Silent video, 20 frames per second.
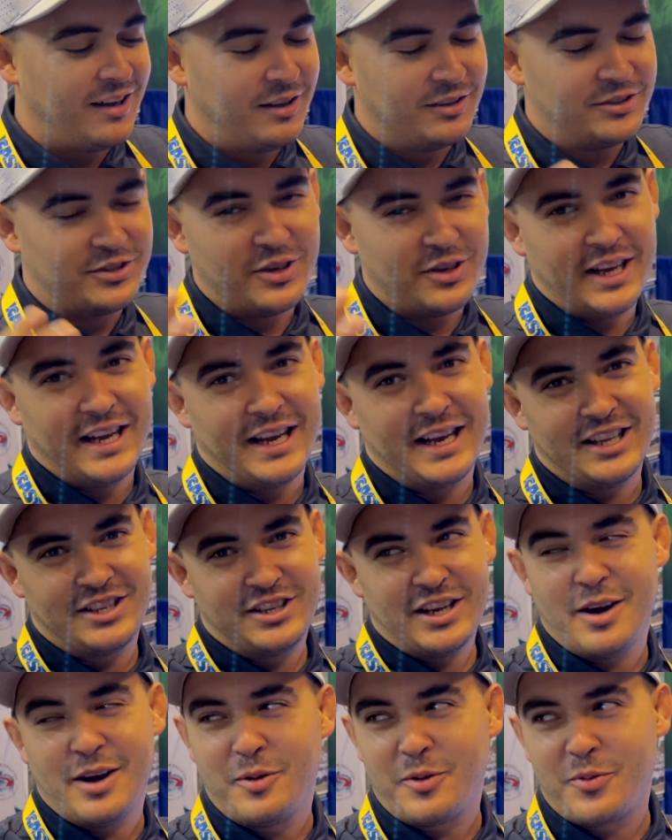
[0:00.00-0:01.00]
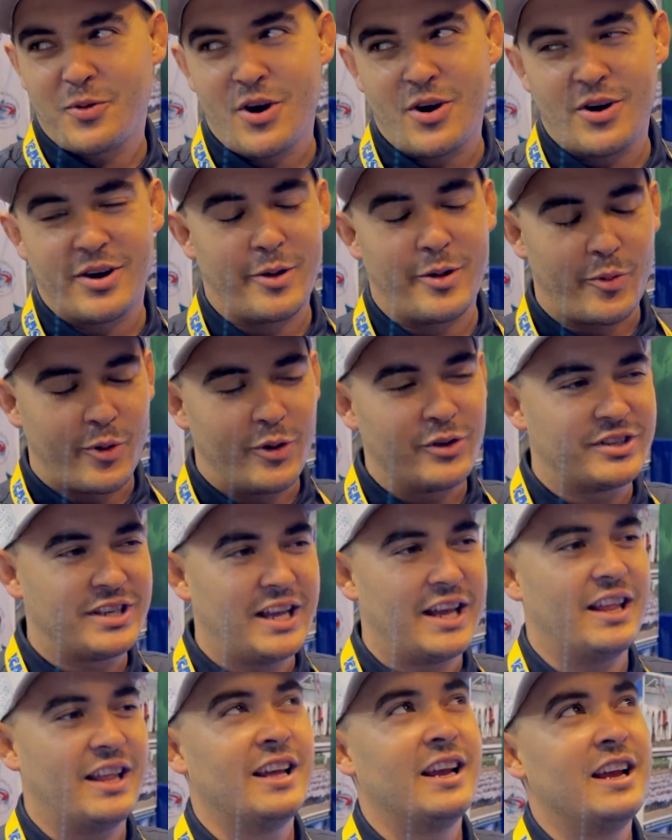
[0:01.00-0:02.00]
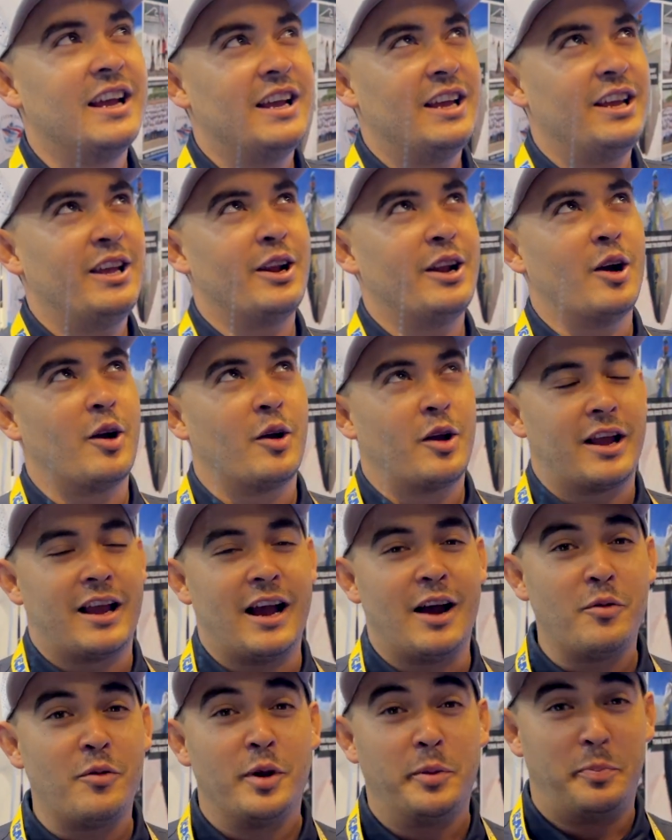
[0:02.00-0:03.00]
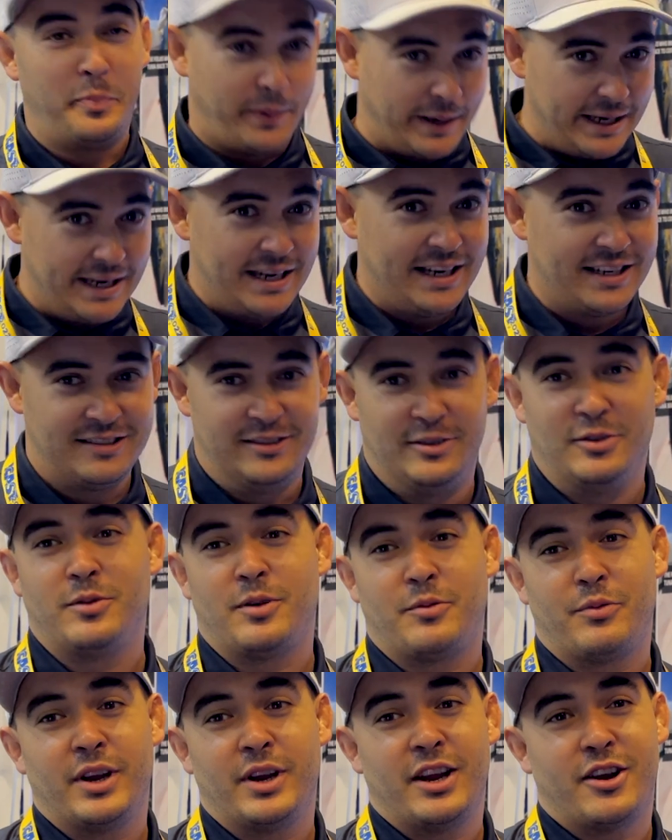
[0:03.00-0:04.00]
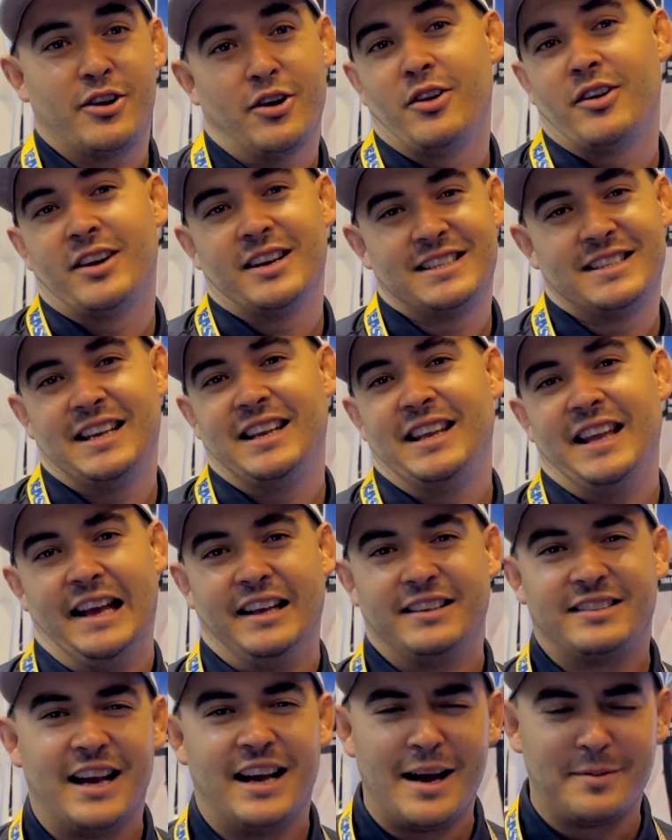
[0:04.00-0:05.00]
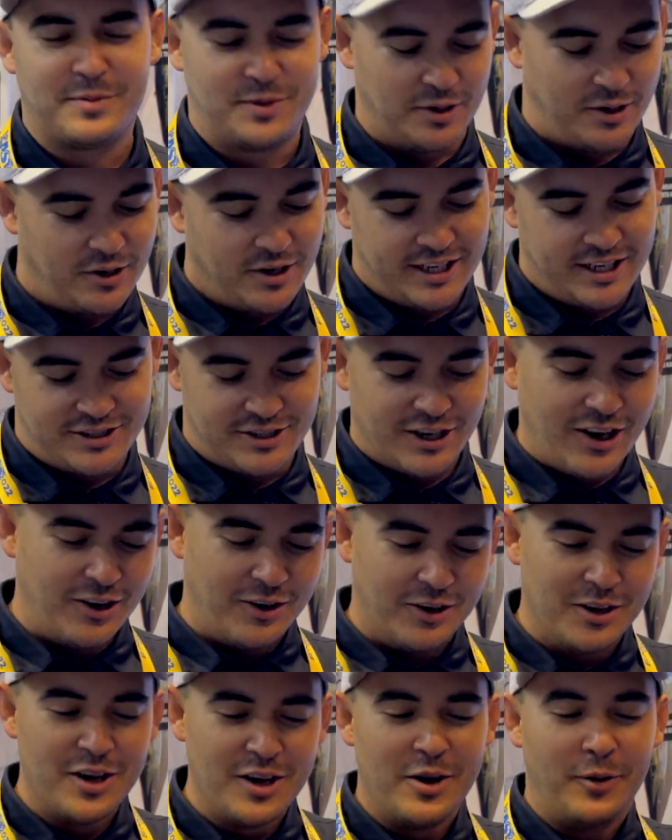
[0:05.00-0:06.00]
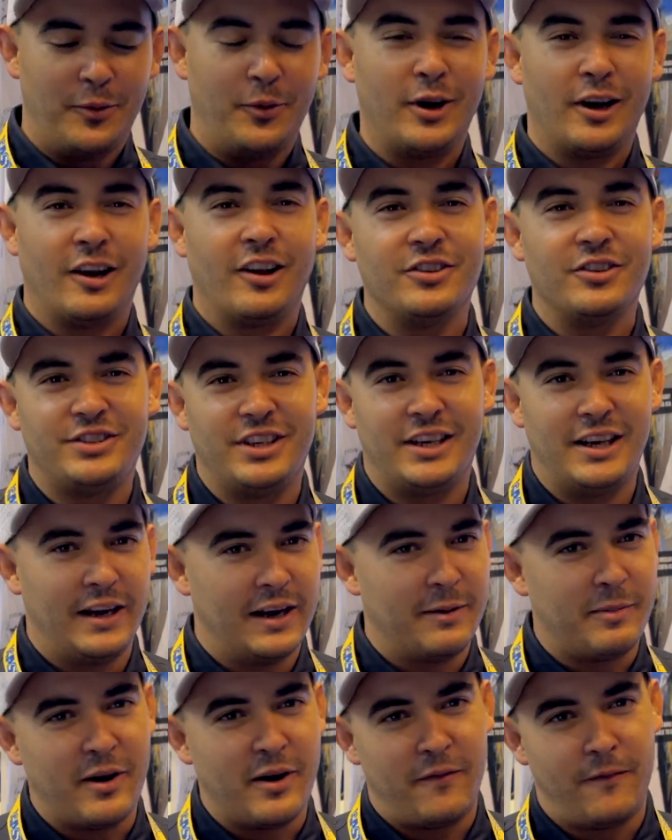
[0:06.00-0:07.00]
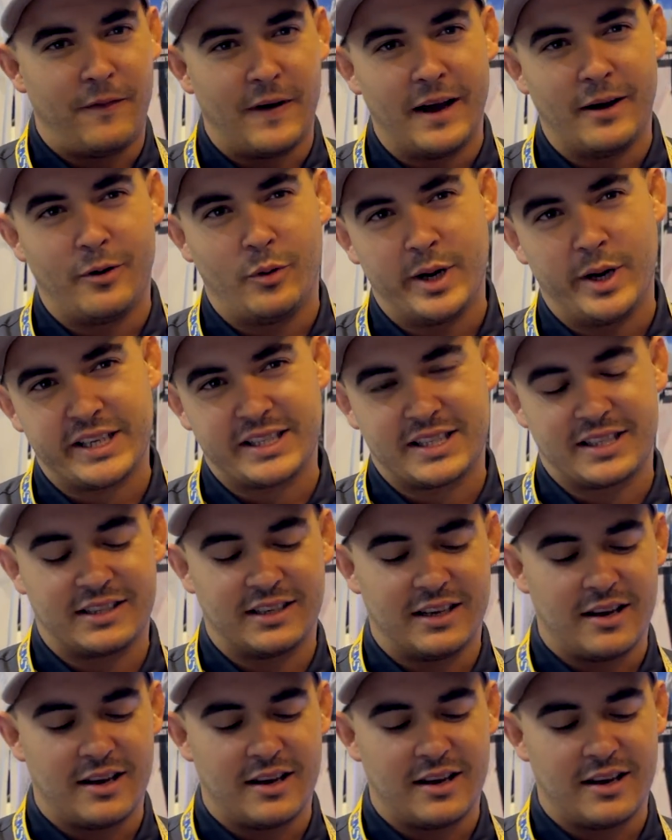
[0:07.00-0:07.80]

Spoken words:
So I had a chat with Ron, and Ron said, you know, can we please do a Reggae color? And I said, yes, absolutely. So we're launching it in about 5 weeks.